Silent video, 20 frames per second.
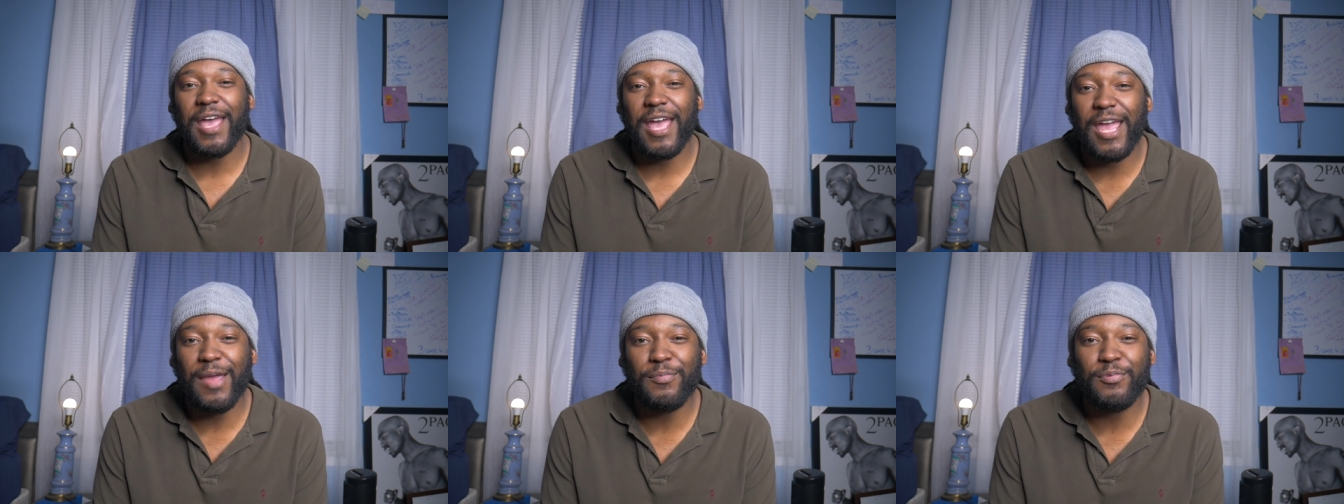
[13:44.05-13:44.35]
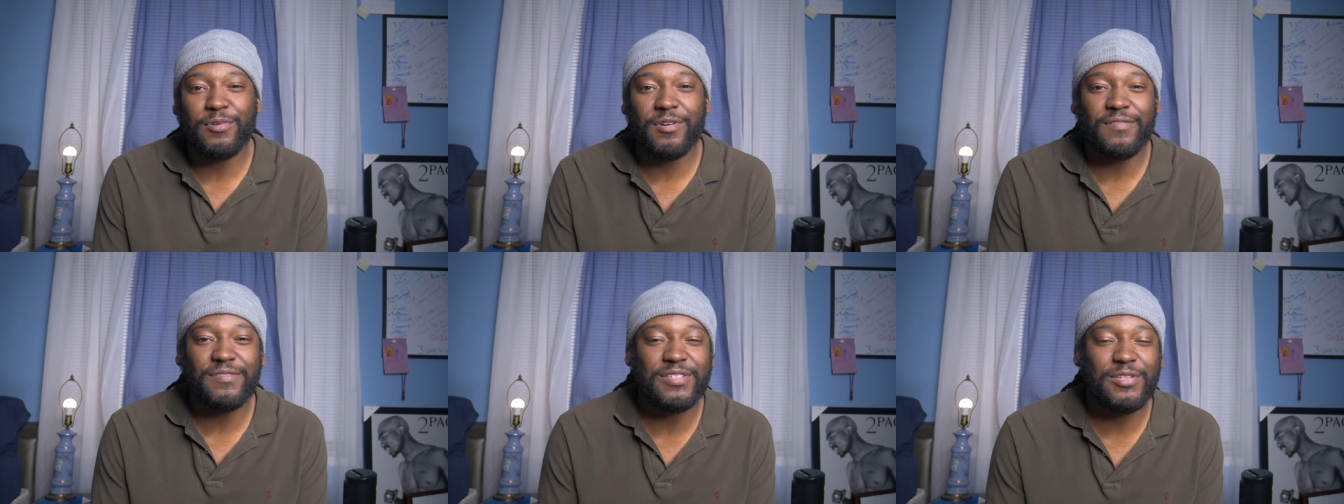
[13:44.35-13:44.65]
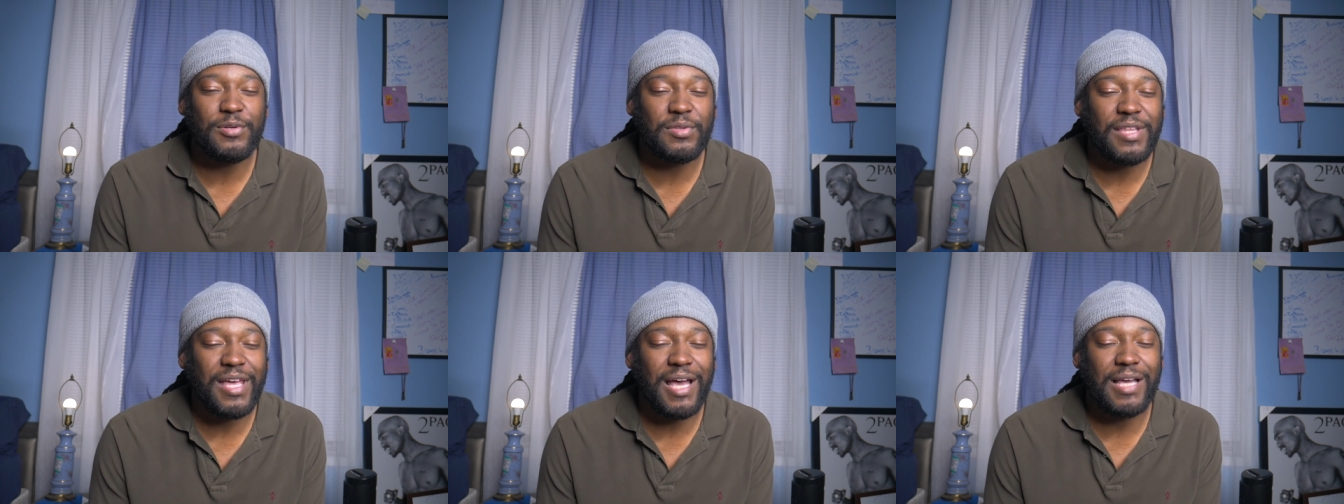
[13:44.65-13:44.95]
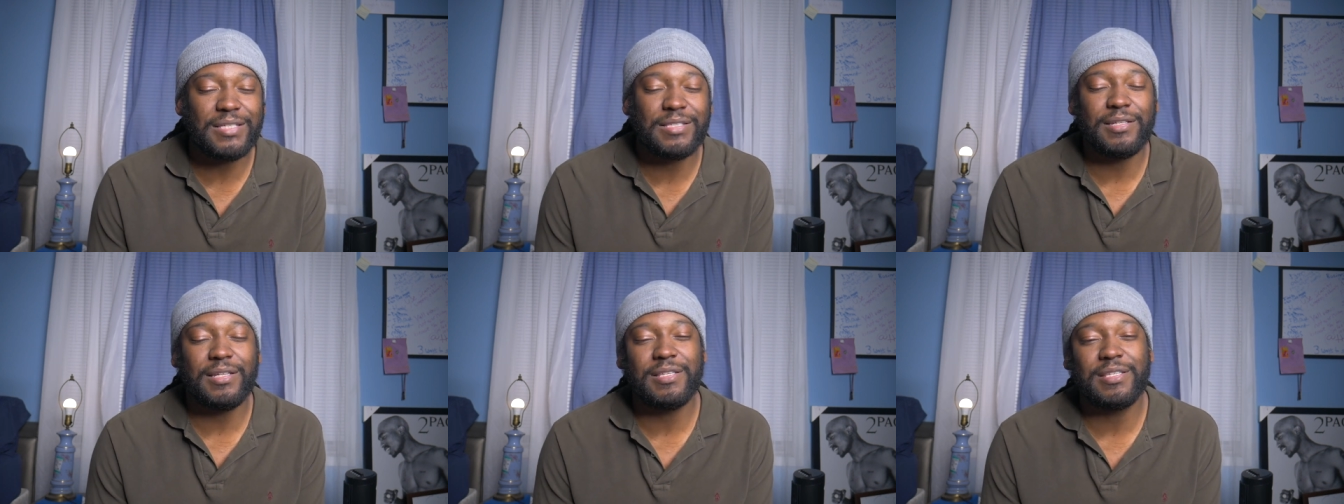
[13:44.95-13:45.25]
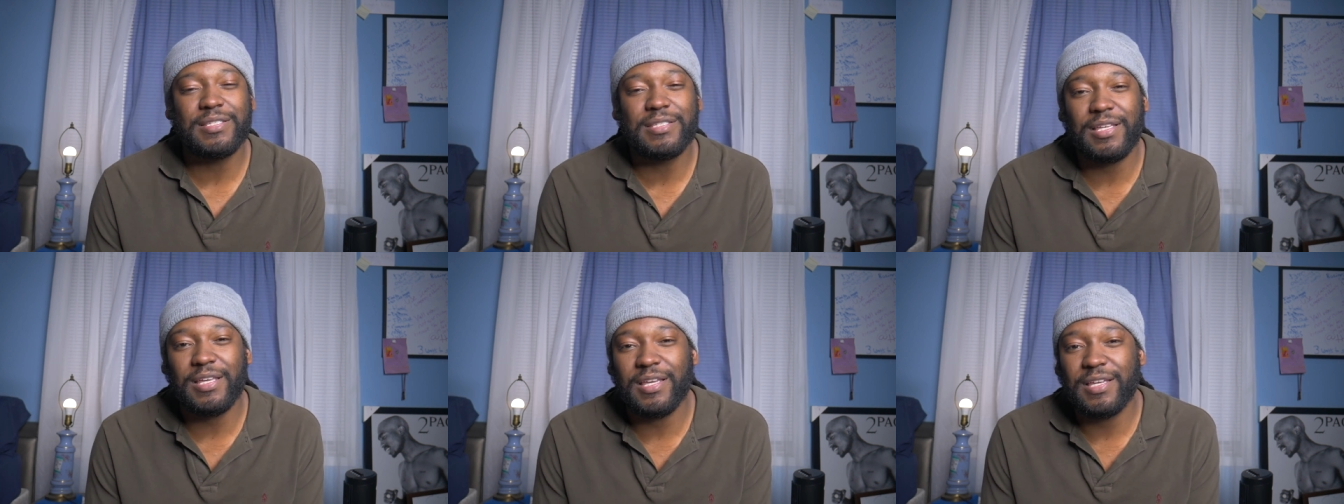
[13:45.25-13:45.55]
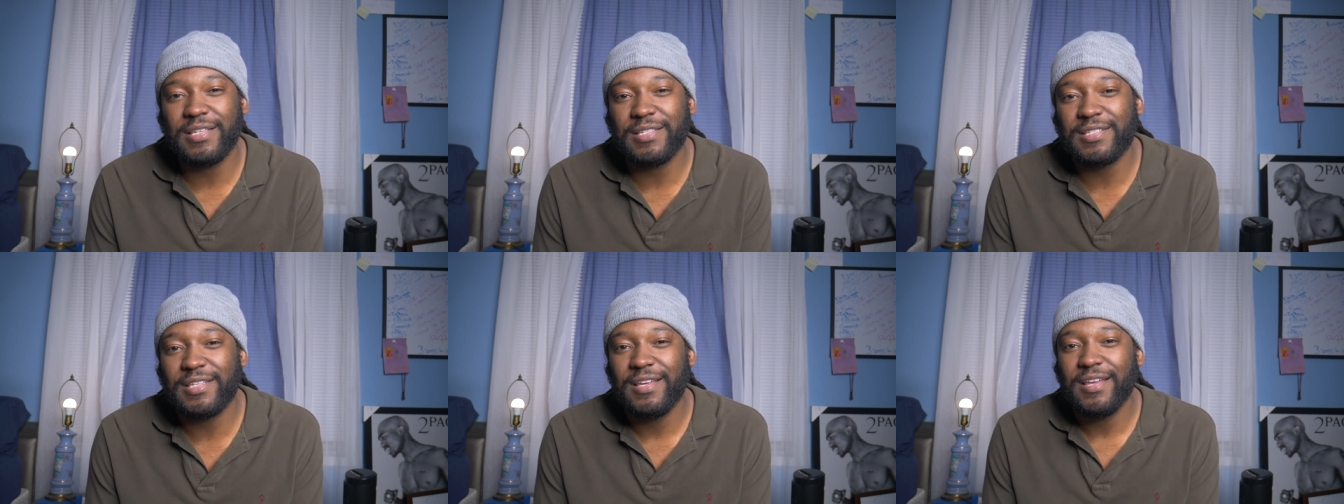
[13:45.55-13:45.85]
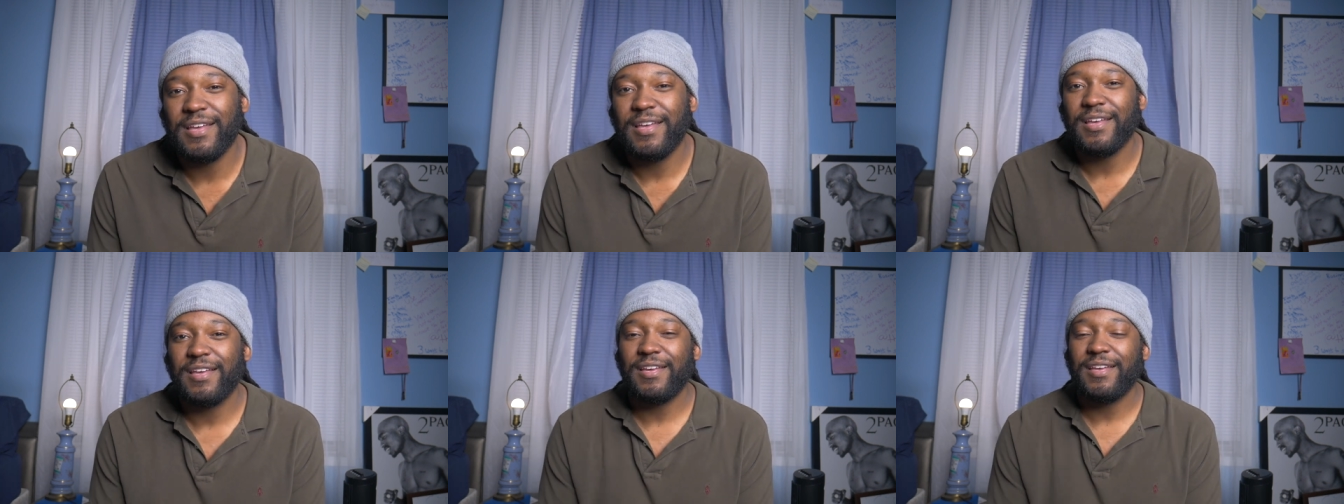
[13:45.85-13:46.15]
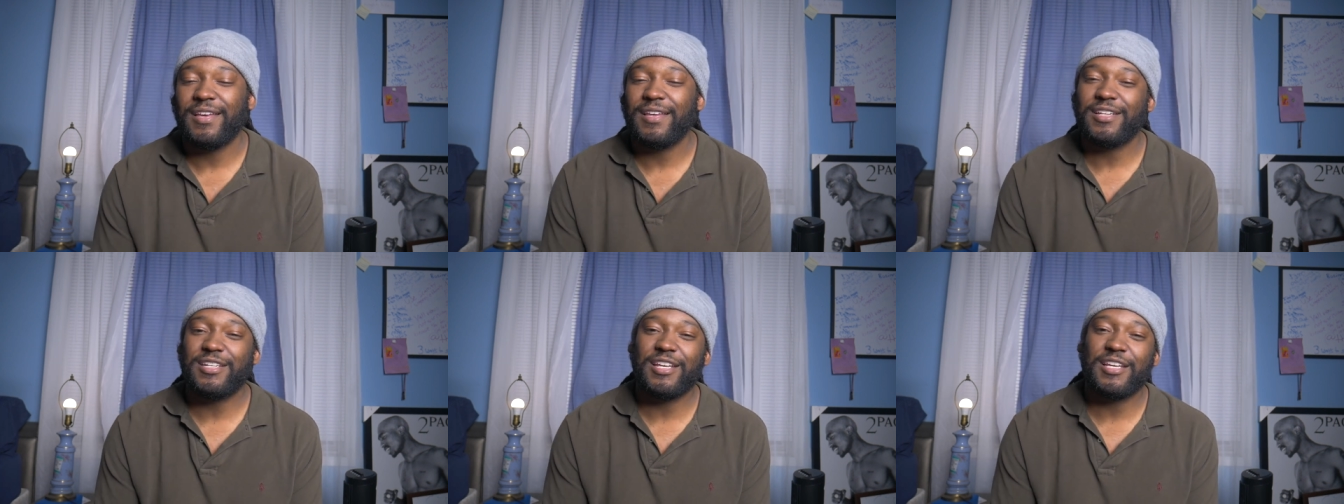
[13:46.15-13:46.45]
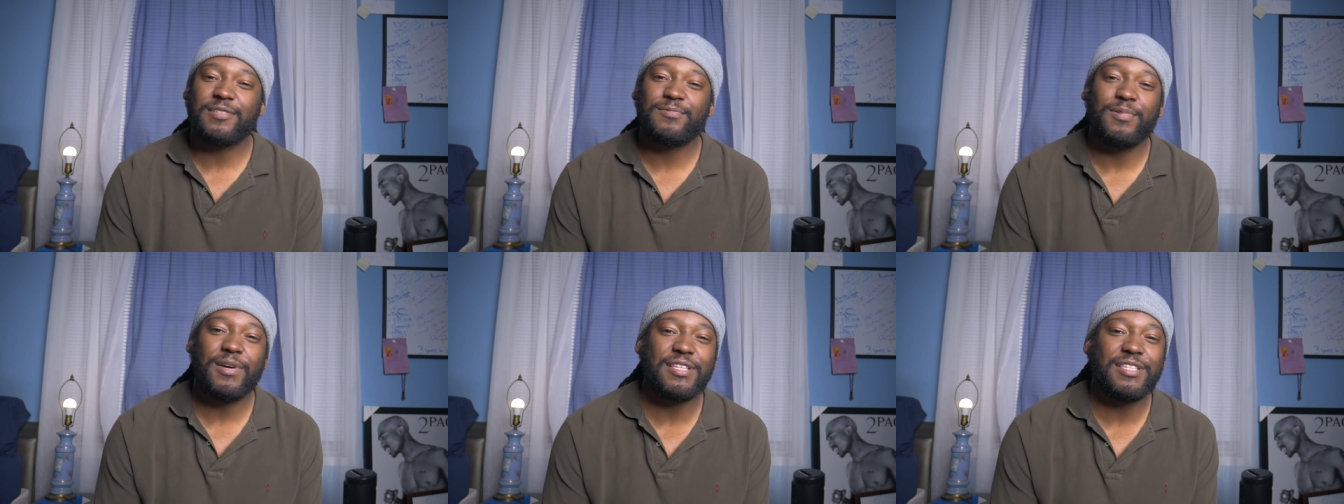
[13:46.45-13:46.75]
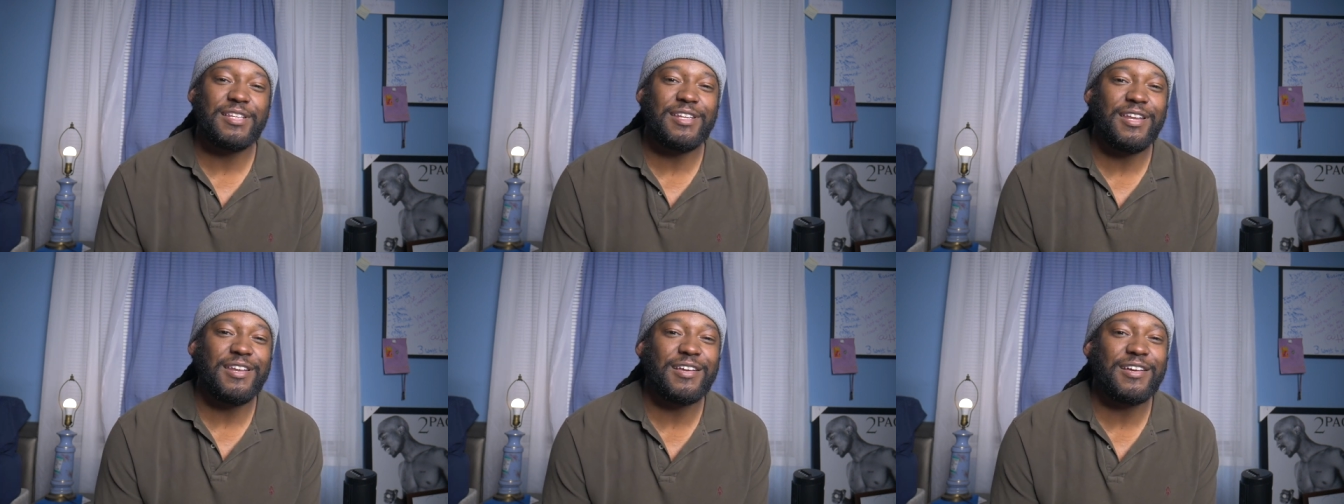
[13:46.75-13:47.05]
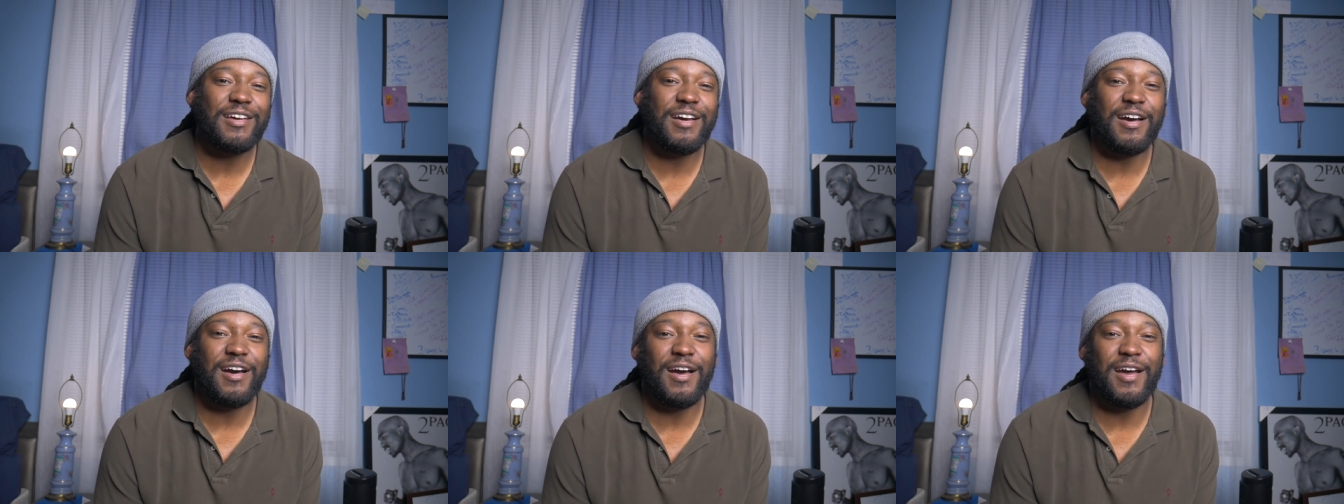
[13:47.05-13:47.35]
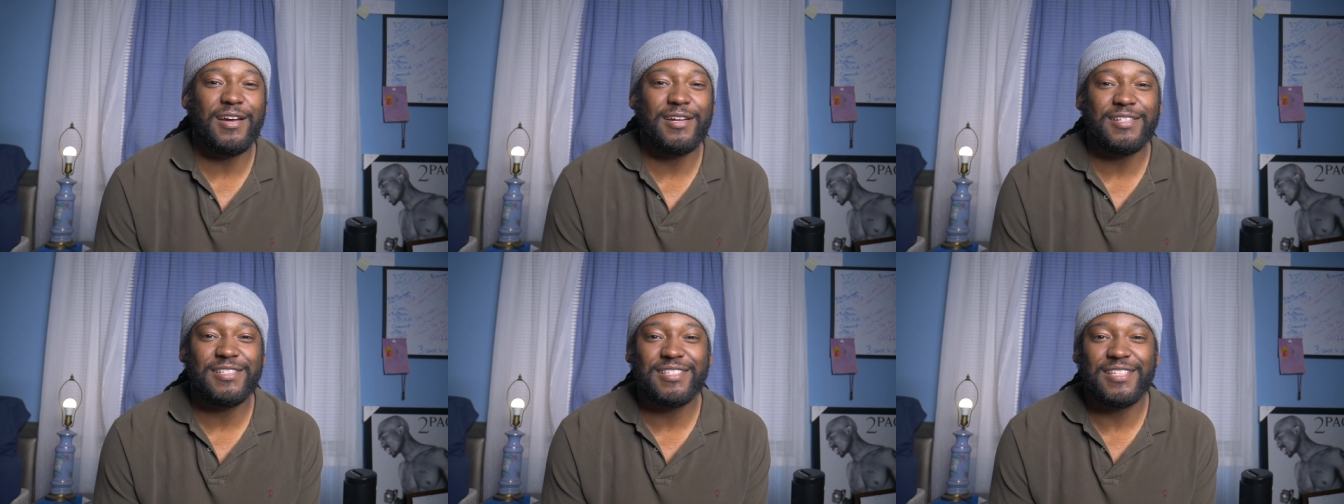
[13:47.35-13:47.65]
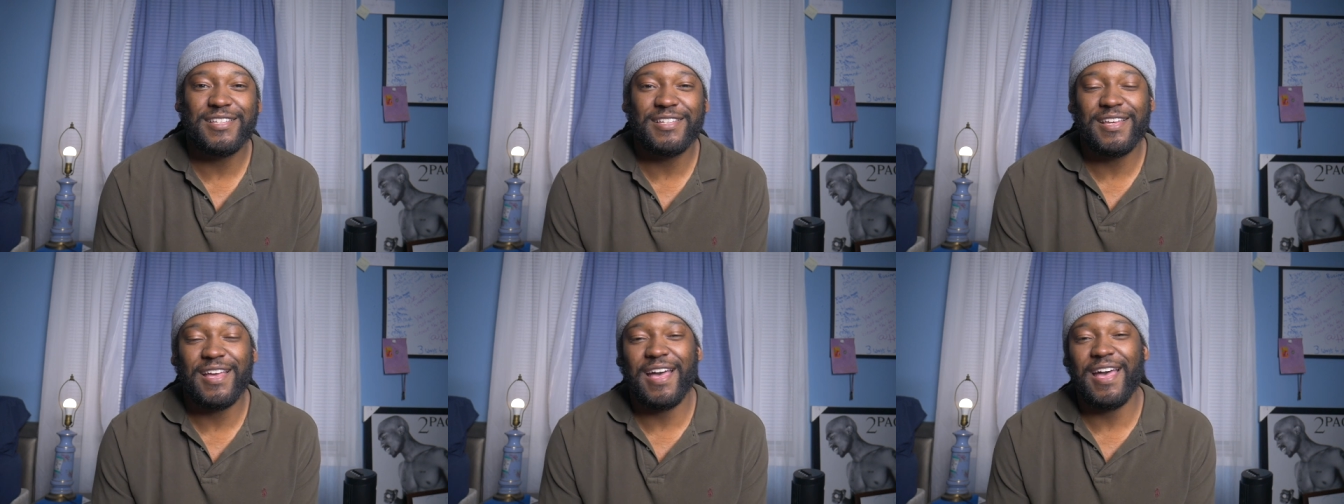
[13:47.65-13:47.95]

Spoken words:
April of 2006, it just wasn't in the cards.